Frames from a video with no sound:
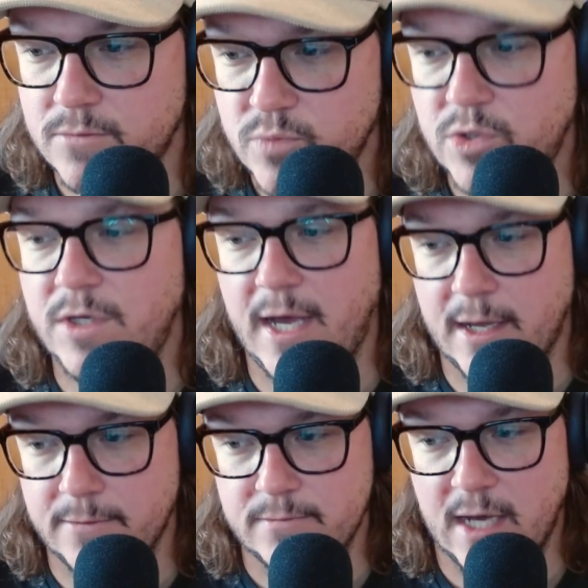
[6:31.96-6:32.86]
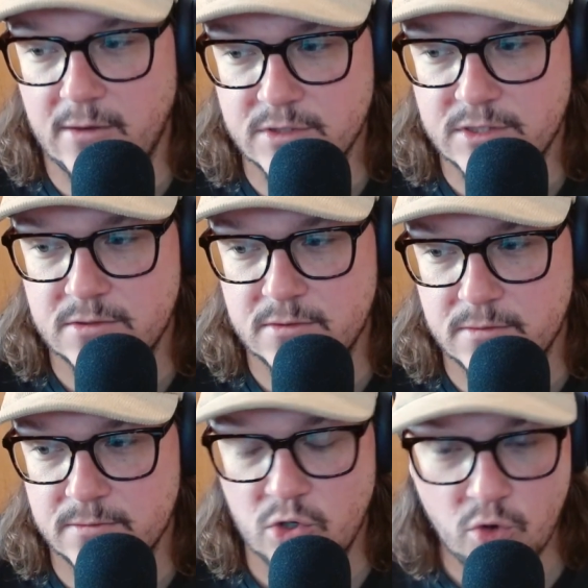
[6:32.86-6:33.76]
yeah, that was
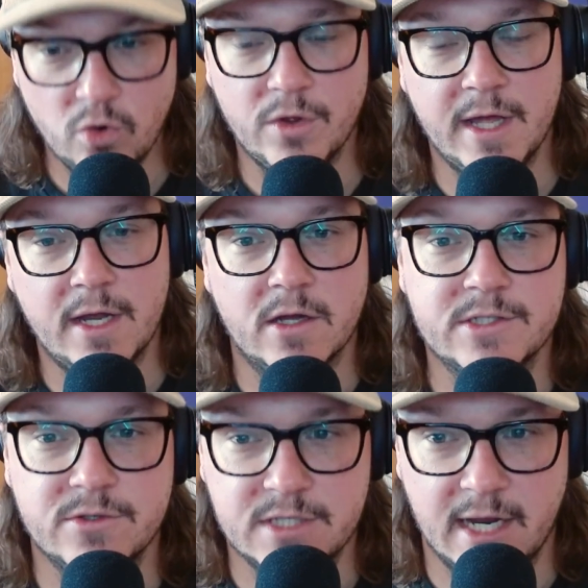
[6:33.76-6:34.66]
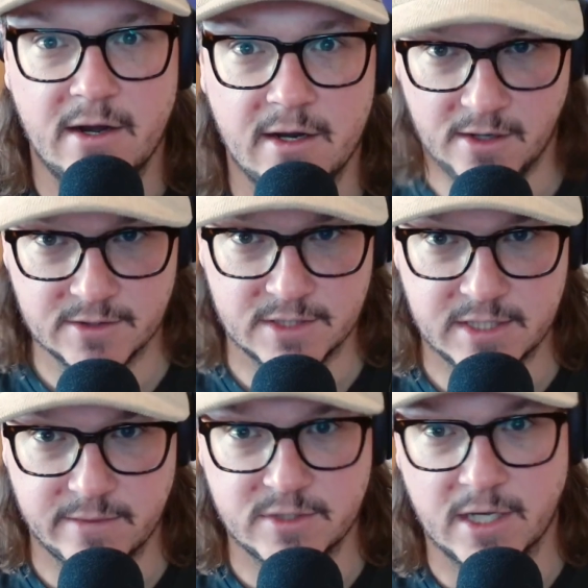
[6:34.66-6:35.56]
cool and also scary all at the
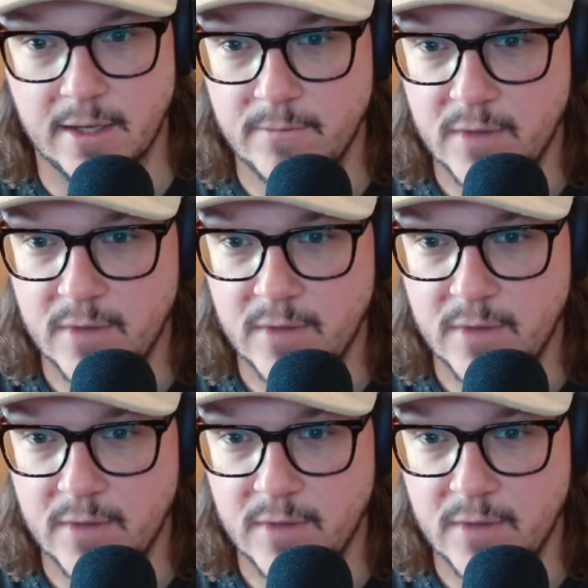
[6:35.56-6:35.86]
same time.